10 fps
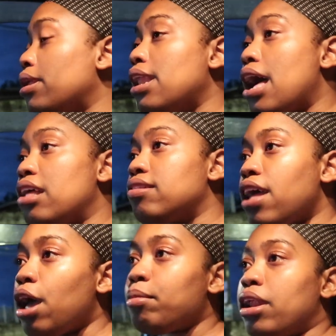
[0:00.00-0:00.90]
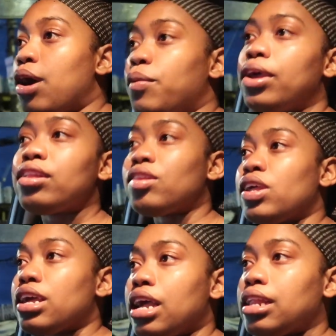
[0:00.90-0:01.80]
the last time that I went so
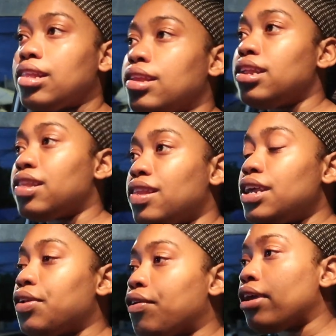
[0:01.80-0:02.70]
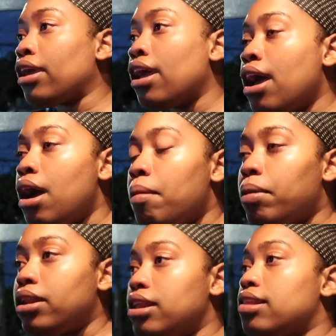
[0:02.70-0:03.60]
you can see the scenery.
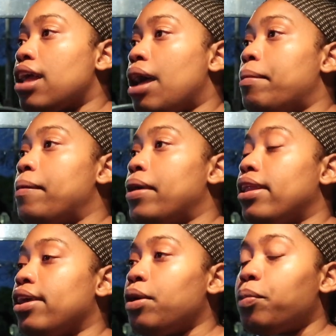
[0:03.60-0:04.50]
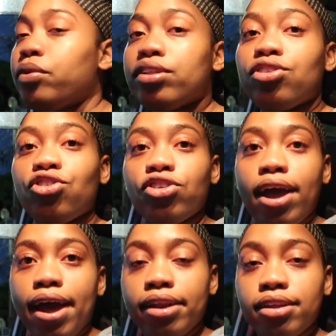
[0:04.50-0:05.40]
But this time I'm heading up with Chad.